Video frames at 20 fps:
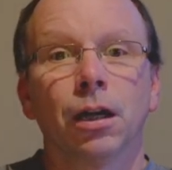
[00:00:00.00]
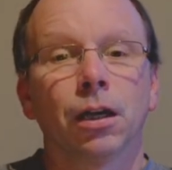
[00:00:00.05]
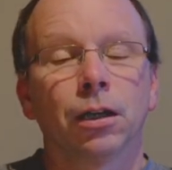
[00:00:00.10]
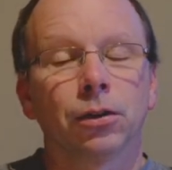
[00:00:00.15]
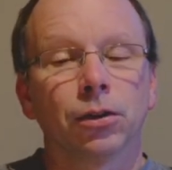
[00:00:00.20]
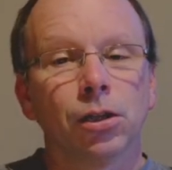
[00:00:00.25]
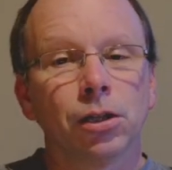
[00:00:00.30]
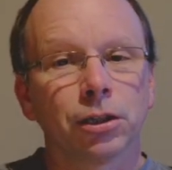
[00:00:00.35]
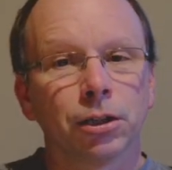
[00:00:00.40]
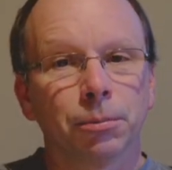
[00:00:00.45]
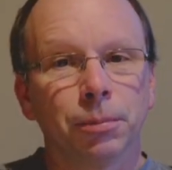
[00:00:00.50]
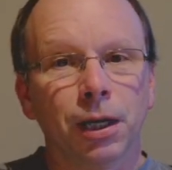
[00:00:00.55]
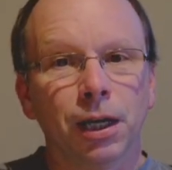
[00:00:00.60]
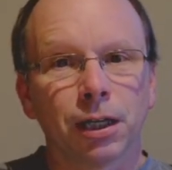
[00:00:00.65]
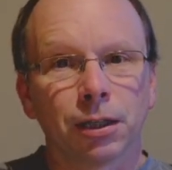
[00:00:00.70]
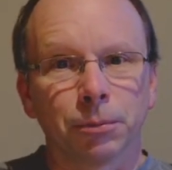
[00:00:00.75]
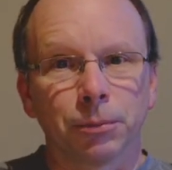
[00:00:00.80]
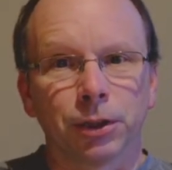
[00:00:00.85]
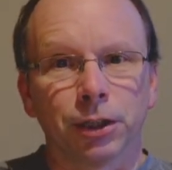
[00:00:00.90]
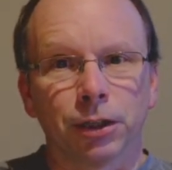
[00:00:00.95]
Along the
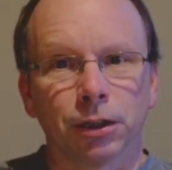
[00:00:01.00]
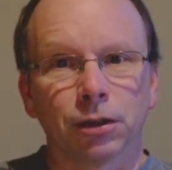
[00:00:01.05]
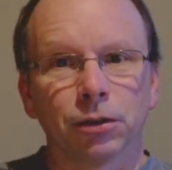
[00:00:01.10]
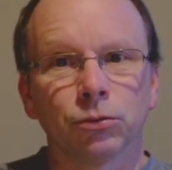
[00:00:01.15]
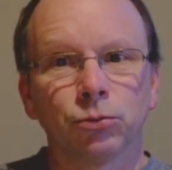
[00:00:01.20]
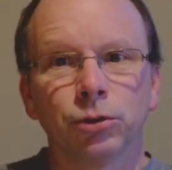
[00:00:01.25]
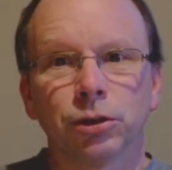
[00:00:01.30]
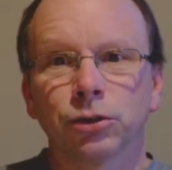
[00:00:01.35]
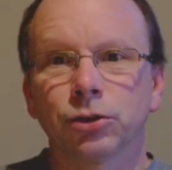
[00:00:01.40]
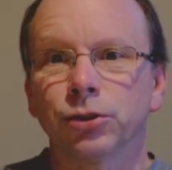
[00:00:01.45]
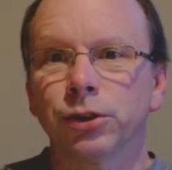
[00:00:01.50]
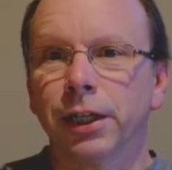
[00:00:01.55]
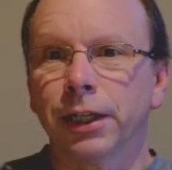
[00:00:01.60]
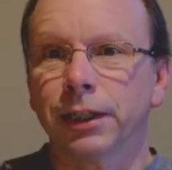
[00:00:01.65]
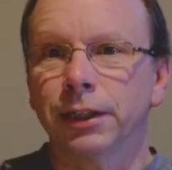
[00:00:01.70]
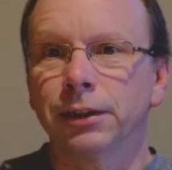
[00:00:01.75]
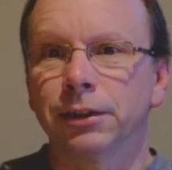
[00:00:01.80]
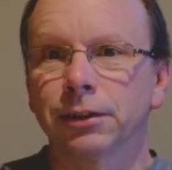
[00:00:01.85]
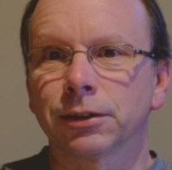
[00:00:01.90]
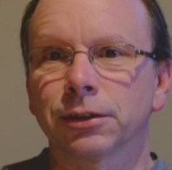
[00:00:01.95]
bottom here, we're
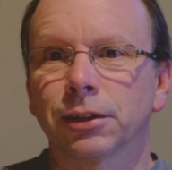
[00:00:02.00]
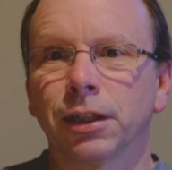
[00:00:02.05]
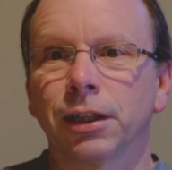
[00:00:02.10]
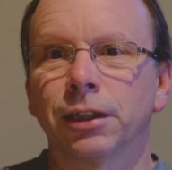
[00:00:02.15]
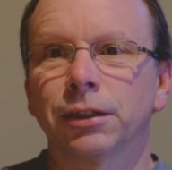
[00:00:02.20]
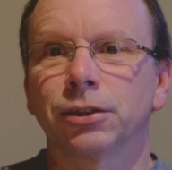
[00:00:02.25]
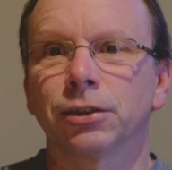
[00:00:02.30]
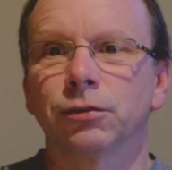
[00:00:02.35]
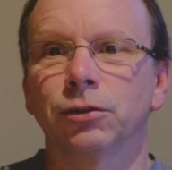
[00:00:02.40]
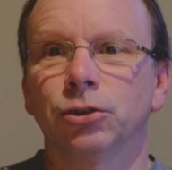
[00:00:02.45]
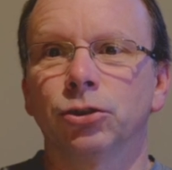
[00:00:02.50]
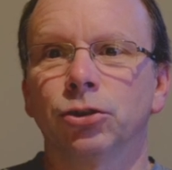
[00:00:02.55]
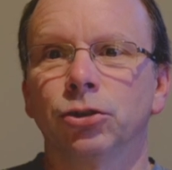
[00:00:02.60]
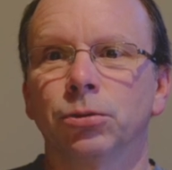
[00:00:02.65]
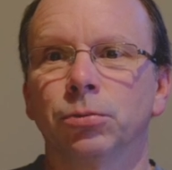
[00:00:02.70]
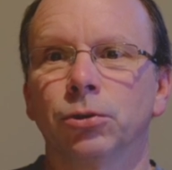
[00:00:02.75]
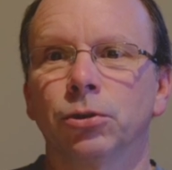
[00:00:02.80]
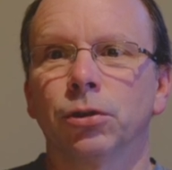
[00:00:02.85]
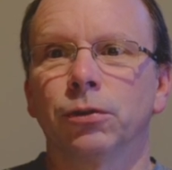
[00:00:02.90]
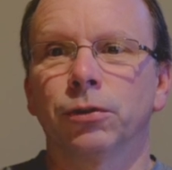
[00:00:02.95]
tracking the size of the
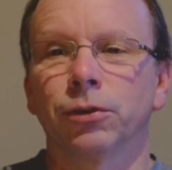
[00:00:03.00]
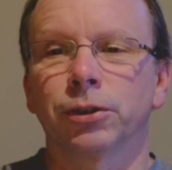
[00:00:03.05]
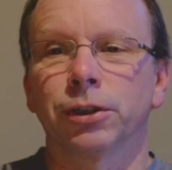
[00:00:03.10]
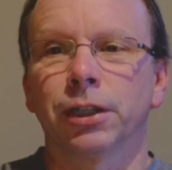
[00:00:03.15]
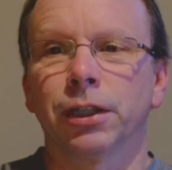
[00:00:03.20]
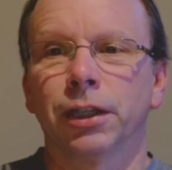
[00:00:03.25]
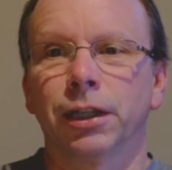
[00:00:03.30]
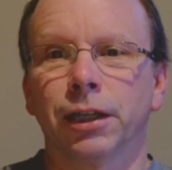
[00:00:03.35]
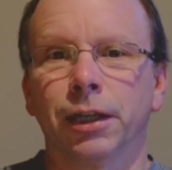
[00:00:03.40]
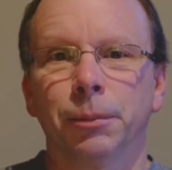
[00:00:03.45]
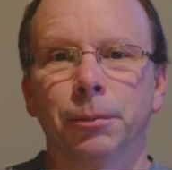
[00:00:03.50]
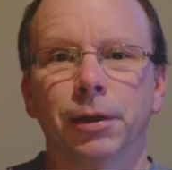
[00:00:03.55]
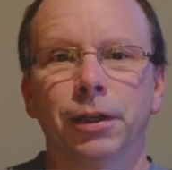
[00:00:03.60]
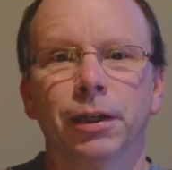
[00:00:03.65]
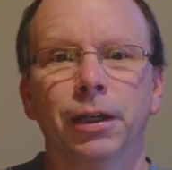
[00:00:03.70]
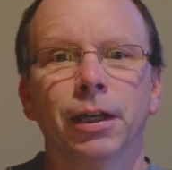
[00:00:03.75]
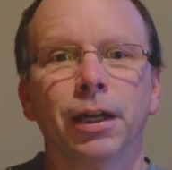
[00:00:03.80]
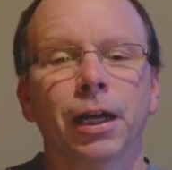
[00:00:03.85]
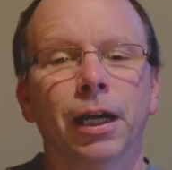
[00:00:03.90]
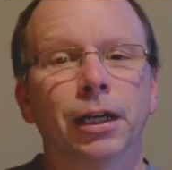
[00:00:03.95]
tumor over time
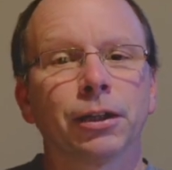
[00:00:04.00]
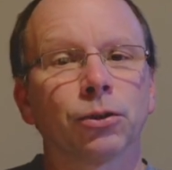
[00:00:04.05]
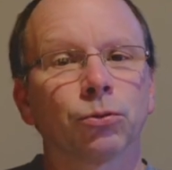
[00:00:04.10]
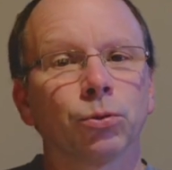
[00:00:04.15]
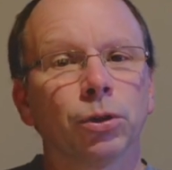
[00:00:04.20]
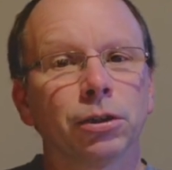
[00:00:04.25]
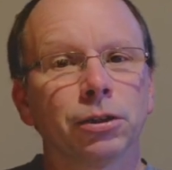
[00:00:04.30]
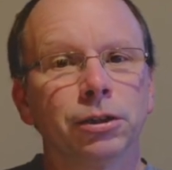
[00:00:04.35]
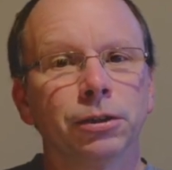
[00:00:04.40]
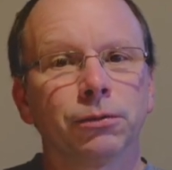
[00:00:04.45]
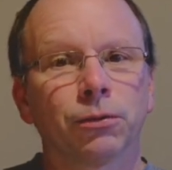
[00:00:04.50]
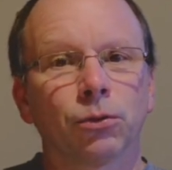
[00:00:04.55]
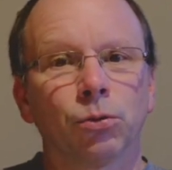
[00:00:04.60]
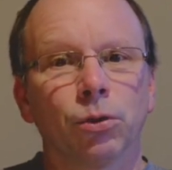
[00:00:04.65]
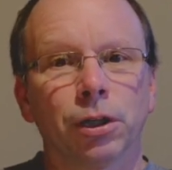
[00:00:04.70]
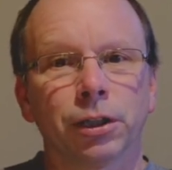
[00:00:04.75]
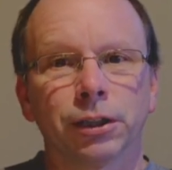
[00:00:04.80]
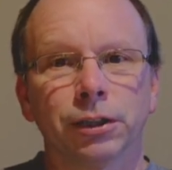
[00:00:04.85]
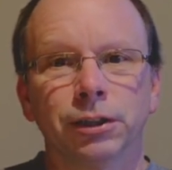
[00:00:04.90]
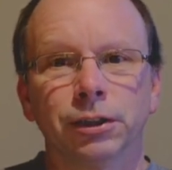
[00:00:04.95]
and the relative
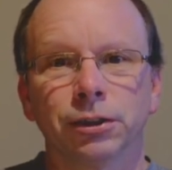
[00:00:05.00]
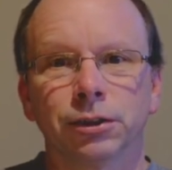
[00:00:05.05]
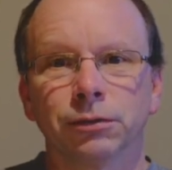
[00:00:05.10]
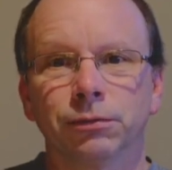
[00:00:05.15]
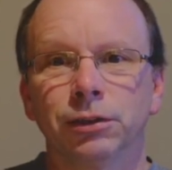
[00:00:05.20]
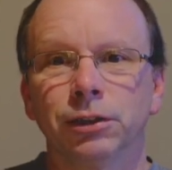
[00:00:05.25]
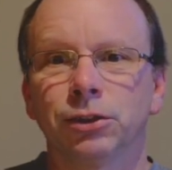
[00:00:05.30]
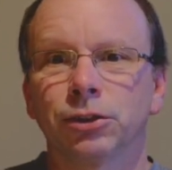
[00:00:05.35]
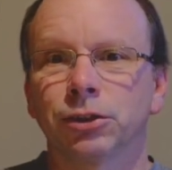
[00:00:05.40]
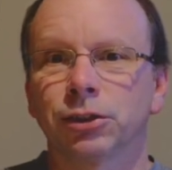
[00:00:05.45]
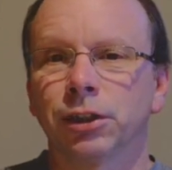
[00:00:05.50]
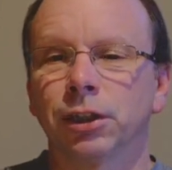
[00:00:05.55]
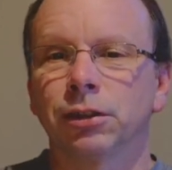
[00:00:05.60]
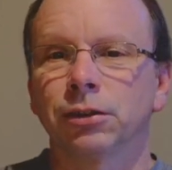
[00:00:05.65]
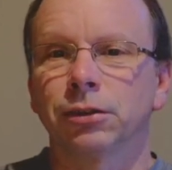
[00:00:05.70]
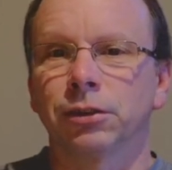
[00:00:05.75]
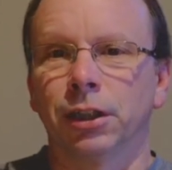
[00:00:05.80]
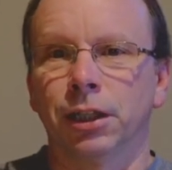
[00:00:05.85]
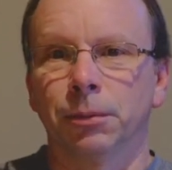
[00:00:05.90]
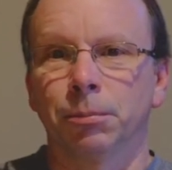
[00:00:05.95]
quantities of each cell
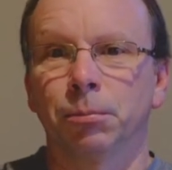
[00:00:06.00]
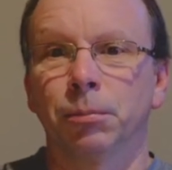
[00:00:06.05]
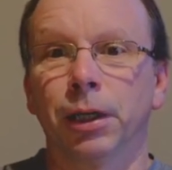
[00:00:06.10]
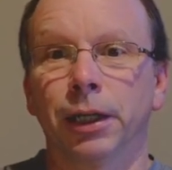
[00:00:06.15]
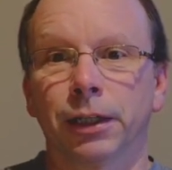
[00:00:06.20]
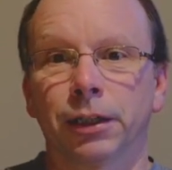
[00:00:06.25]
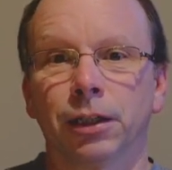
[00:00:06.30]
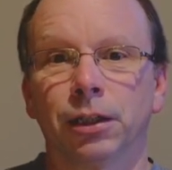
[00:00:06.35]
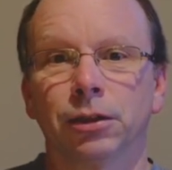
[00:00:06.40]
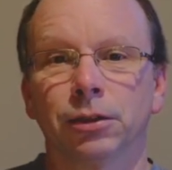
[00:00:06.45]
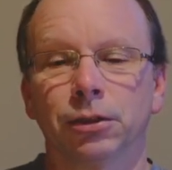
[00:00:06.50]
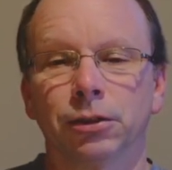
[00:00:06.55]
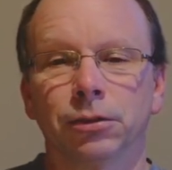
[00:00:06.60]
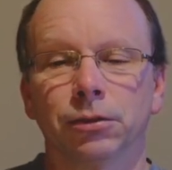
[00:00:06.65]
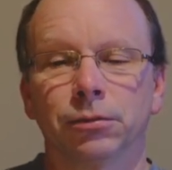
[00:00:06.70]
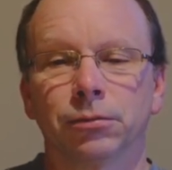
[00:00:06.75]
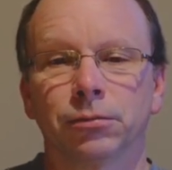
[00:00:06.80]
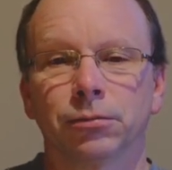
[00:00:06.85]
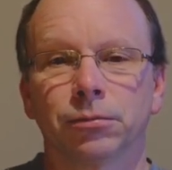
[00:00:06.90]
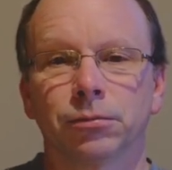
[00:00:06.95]
type by color.